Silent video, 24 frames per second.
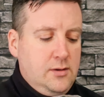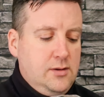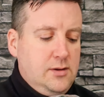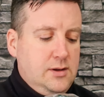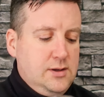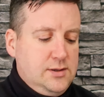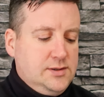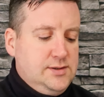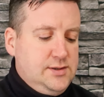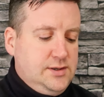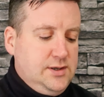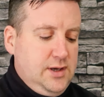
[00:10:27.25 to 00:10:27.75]

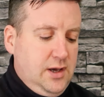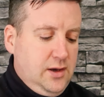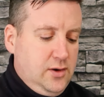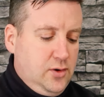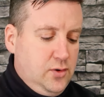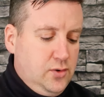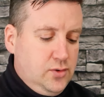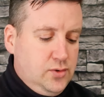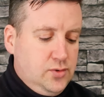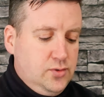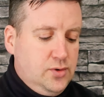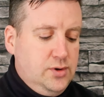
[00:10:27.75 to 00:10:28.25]
That's
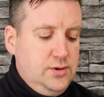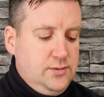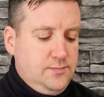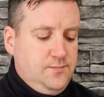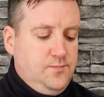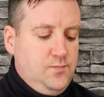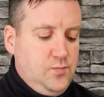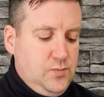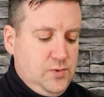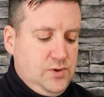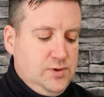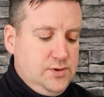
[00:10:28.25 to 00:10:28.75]
good going.
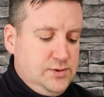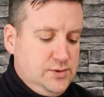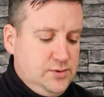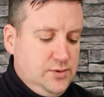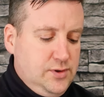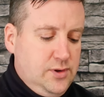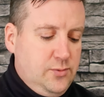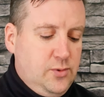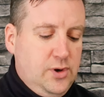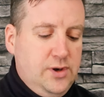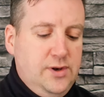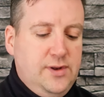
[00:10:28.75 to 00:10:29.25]
So
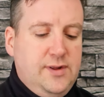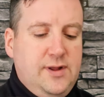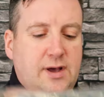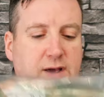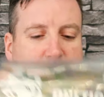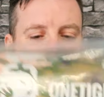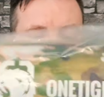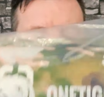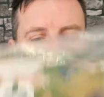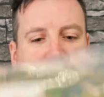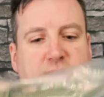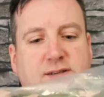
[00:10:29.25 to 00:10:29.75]
the one thing
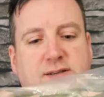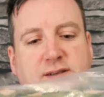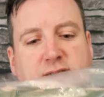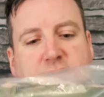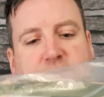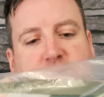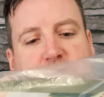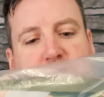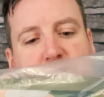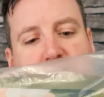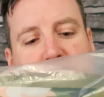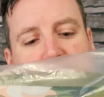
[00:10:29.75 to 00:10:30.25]
is, as I
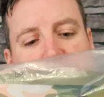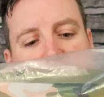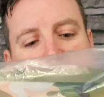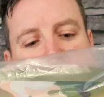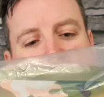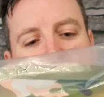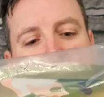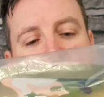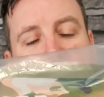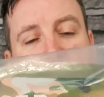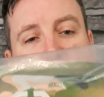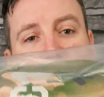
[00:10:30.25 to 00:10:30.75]
say,
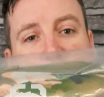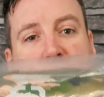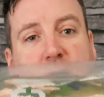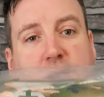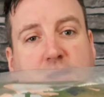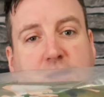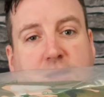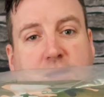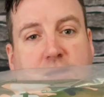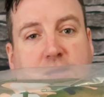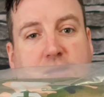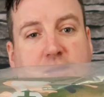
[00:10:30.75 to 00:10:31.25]
under
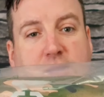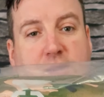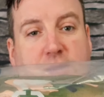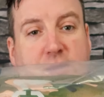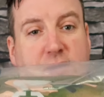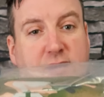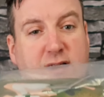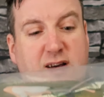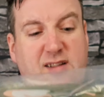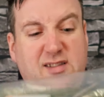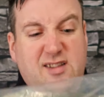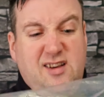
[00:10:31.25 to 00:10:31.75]
blanket thing,
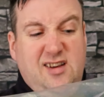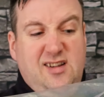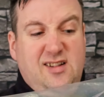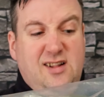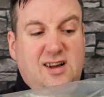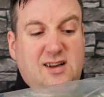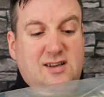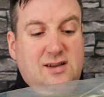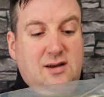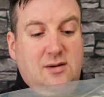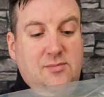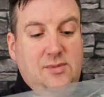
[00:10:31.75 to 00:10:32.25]
I think
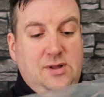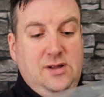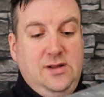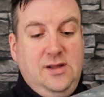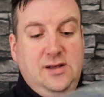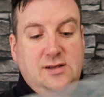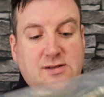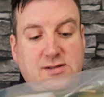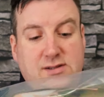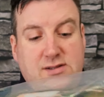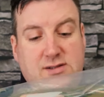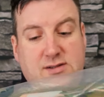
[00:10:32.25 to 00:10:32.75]
that, I mean,
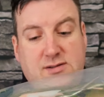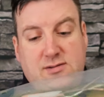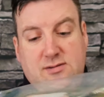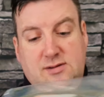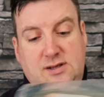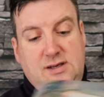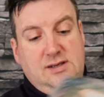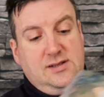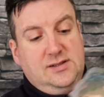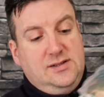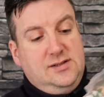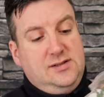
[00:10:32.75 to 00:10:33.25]
these
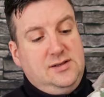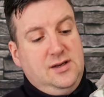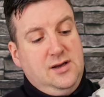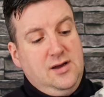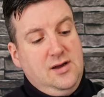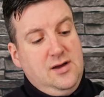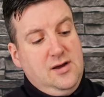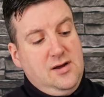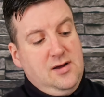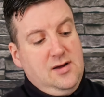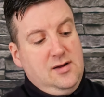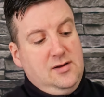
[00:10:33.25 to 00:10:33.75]

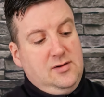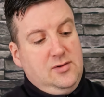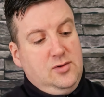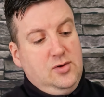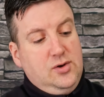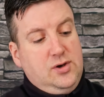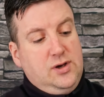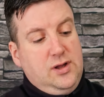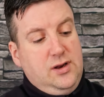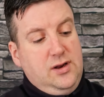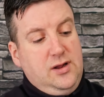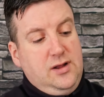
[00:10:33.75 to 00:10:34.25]

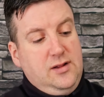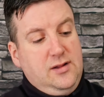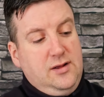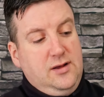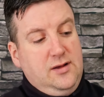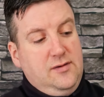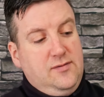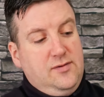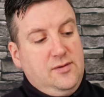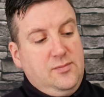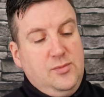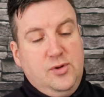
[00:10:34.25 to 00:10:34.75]
looking at
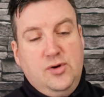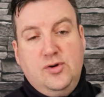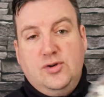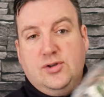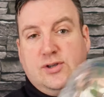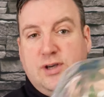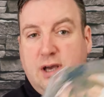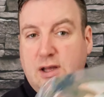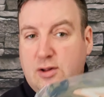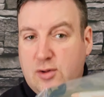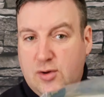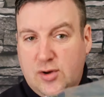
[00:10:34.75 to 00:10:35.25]
from the
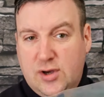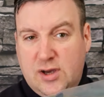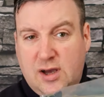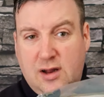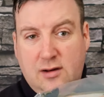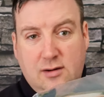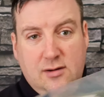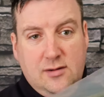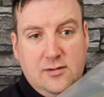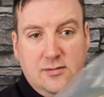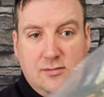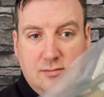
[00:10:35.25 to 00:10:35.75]
outside looking
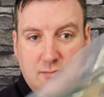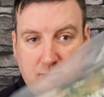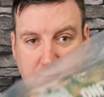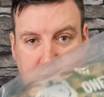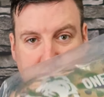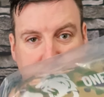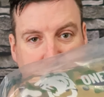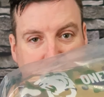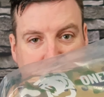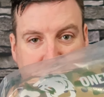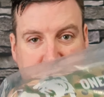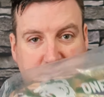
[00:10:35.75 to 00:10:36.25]
in,
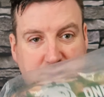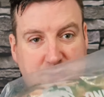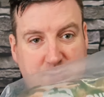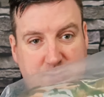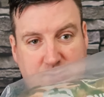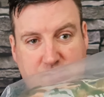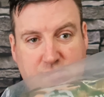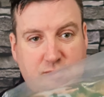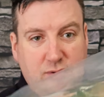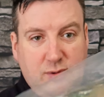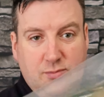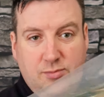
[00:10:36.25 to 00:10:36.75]
this
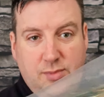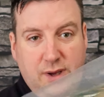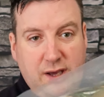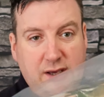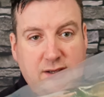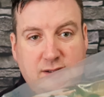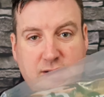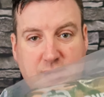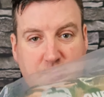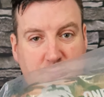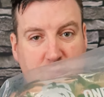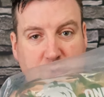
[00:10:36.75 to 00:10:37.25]
is what
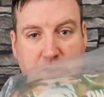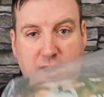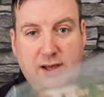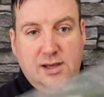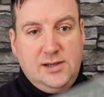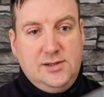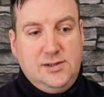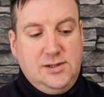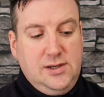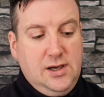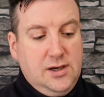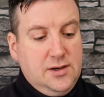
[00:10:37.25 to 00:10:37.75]
makes or
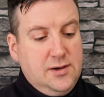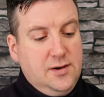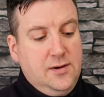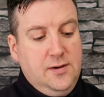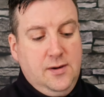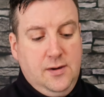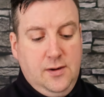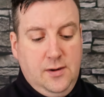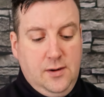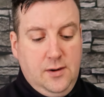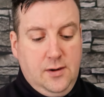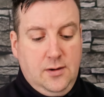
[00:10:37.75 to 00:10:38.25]
breaks your
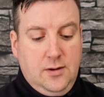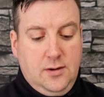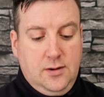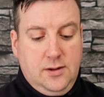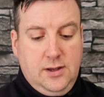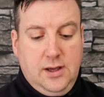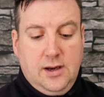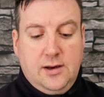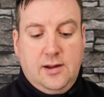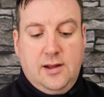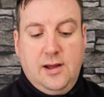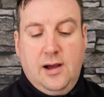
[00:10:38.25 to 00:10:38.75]

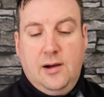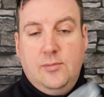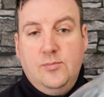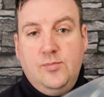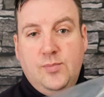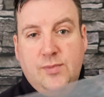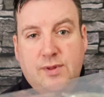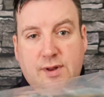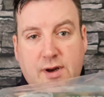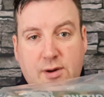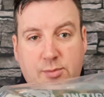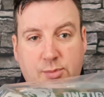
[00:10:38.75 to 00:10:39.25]

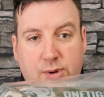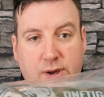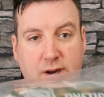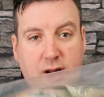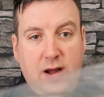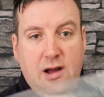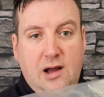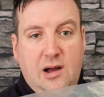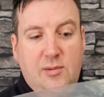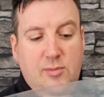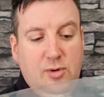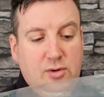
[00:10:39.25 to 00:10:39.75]
camping trip in a
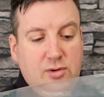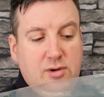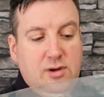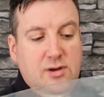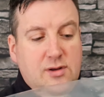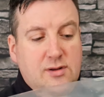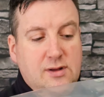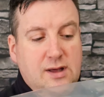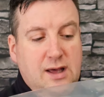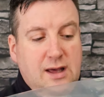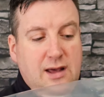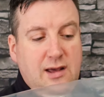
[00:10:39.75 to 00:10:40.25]
hammock,
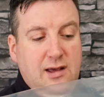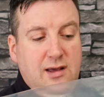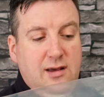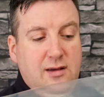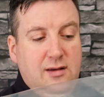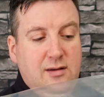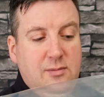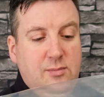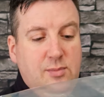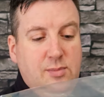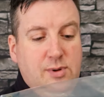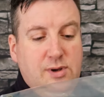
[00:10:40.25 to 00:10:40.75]

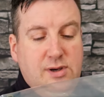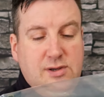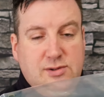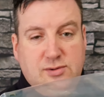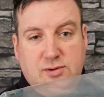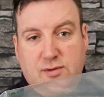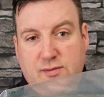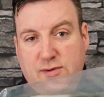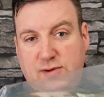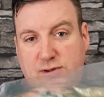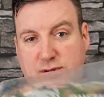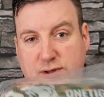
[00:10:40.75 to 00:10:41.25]
because
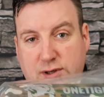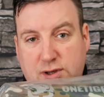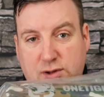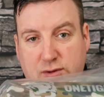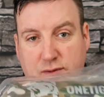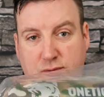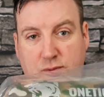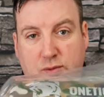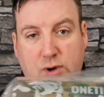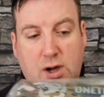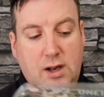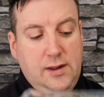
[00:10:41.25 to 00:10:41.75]
obviously you
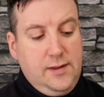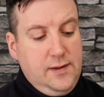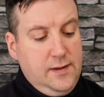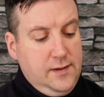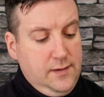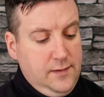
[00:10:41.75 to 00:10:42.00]
don't want